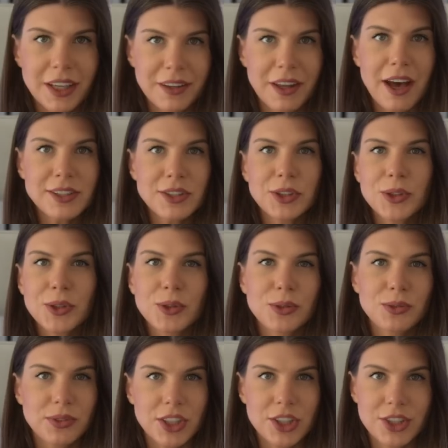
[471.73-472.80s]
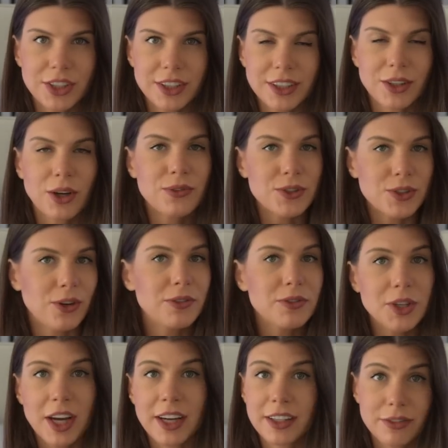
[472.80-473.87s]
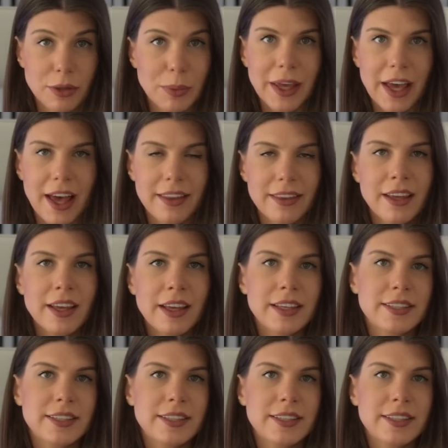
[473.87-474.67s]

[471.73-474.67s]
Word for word: Another cool feature of Surfshark VPN